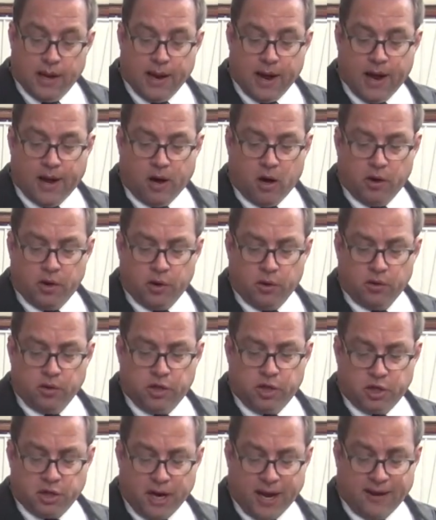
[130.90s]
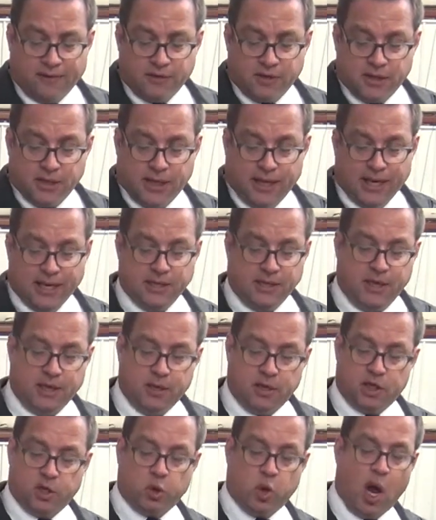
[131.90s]
And are those shafts
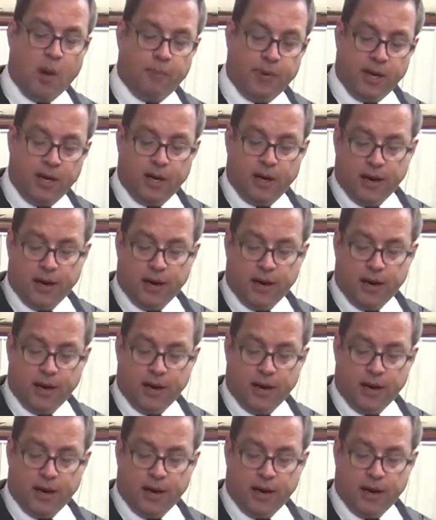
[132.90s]
easy to swap